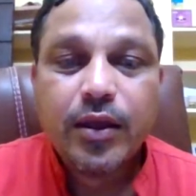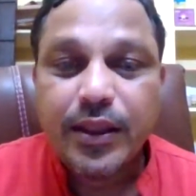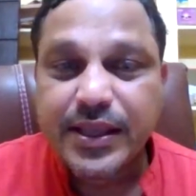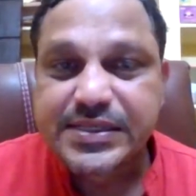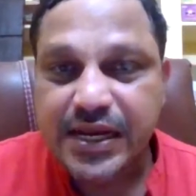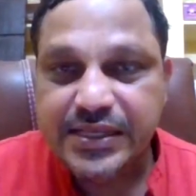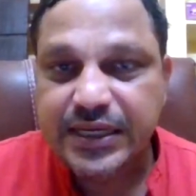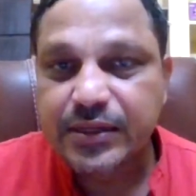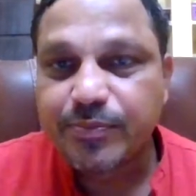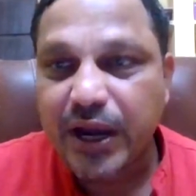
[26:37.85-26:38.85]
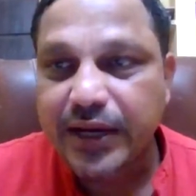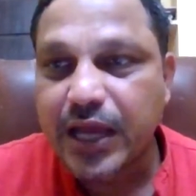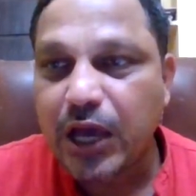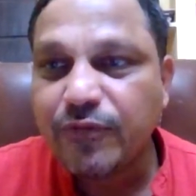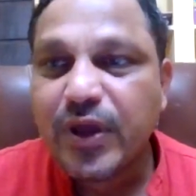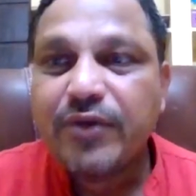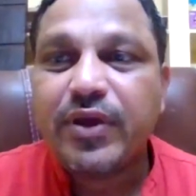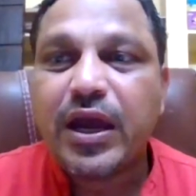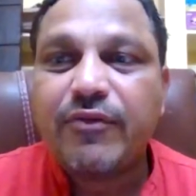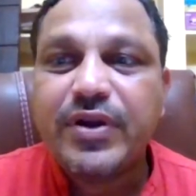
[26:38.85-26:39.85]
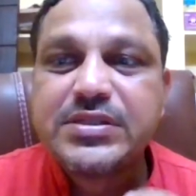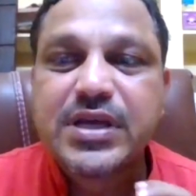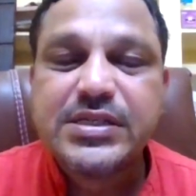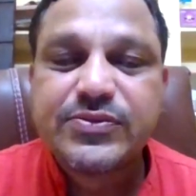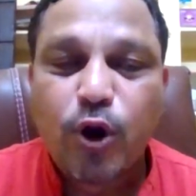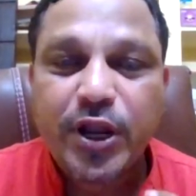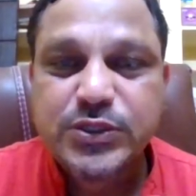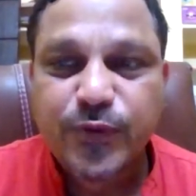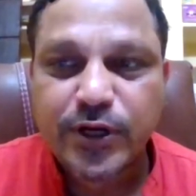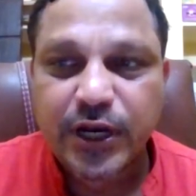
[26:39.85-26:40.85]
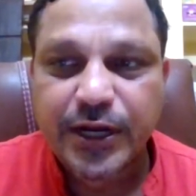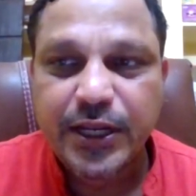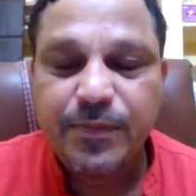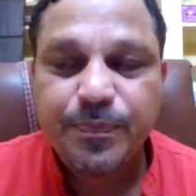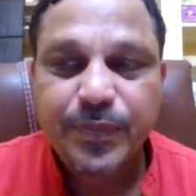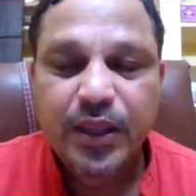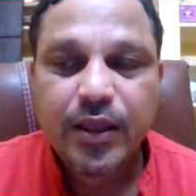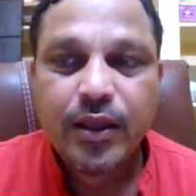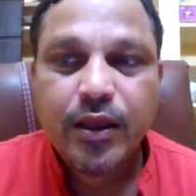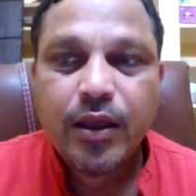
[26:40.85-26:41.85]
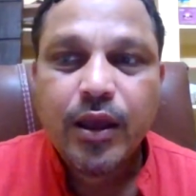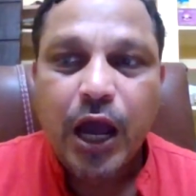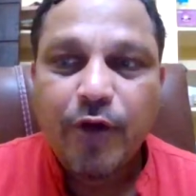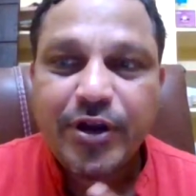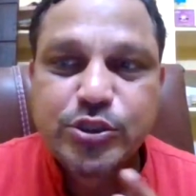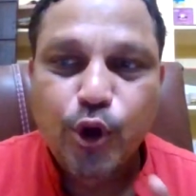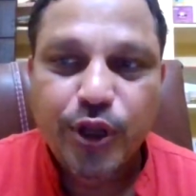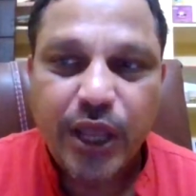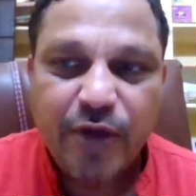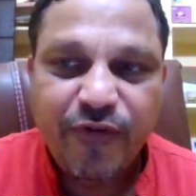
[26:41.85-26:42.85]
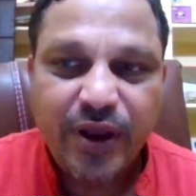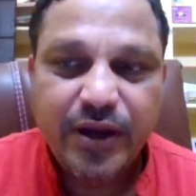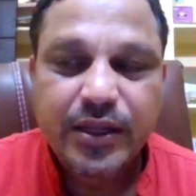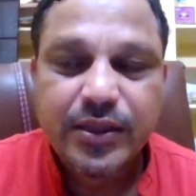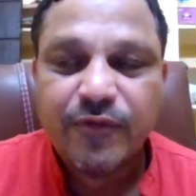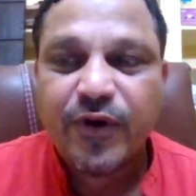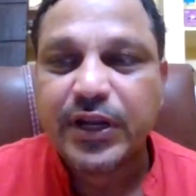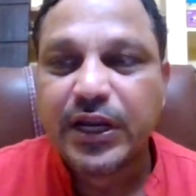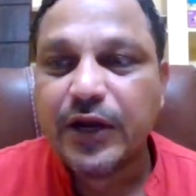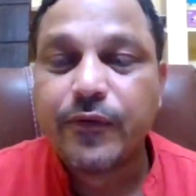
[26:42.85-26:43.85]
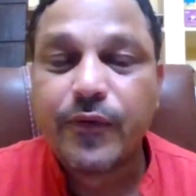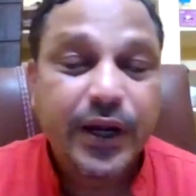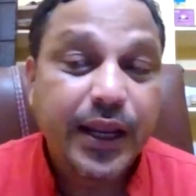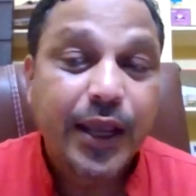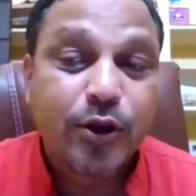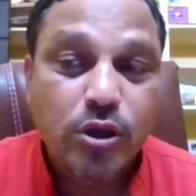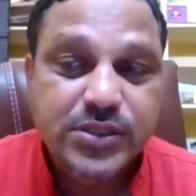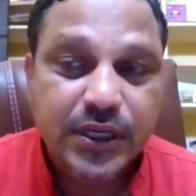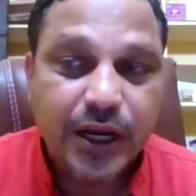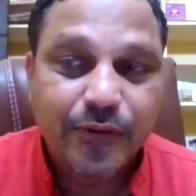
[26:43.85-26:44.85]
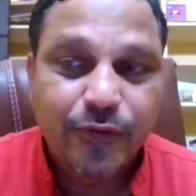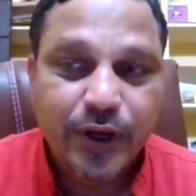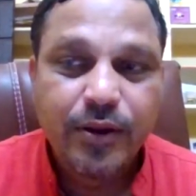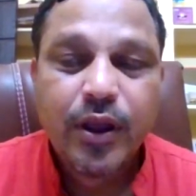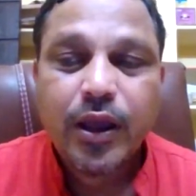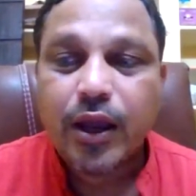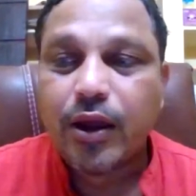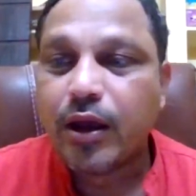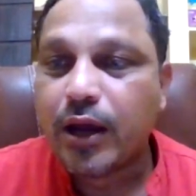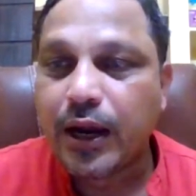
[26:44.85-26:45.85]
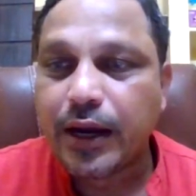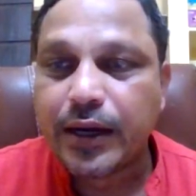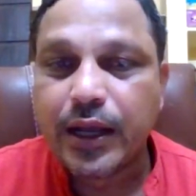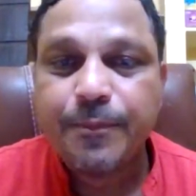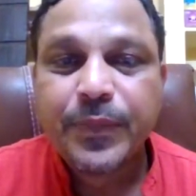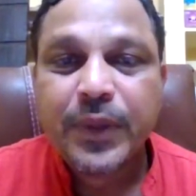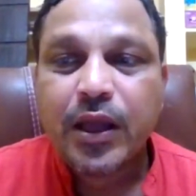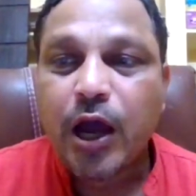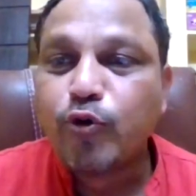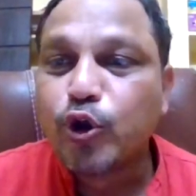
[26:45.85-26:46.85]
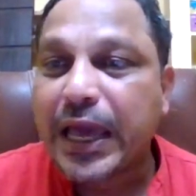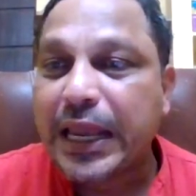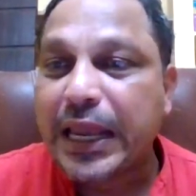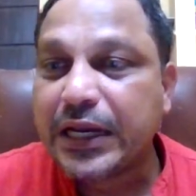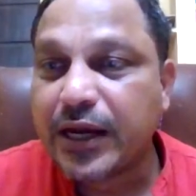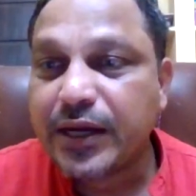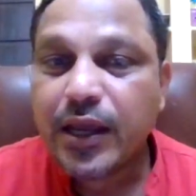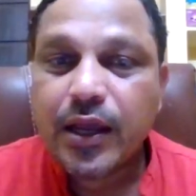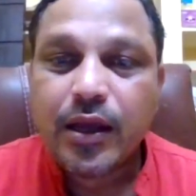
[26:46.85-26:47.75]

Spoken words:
In this lesson, by now, we have discussed what is fertility, how it is going to affect the fertility rate across the country, and how to calculate